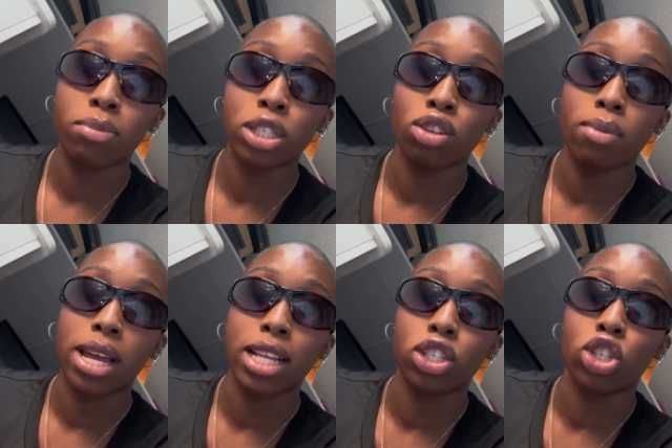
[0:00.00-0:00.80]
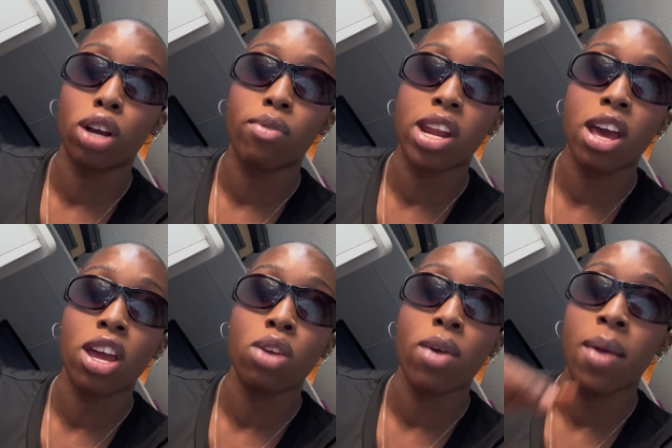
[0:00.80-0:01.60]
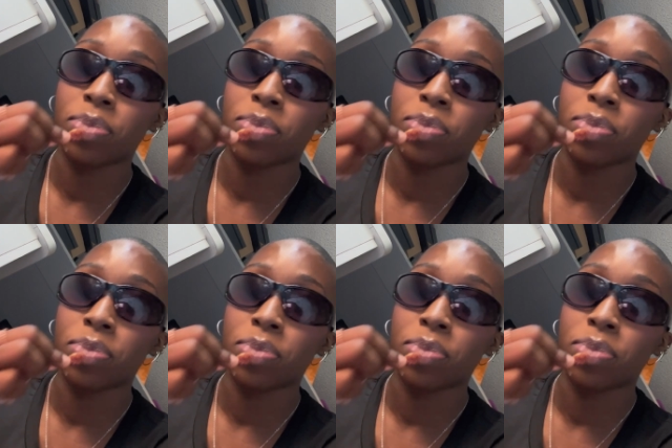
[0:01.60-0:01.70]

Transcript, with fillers: There's nobody at the job right now anyway.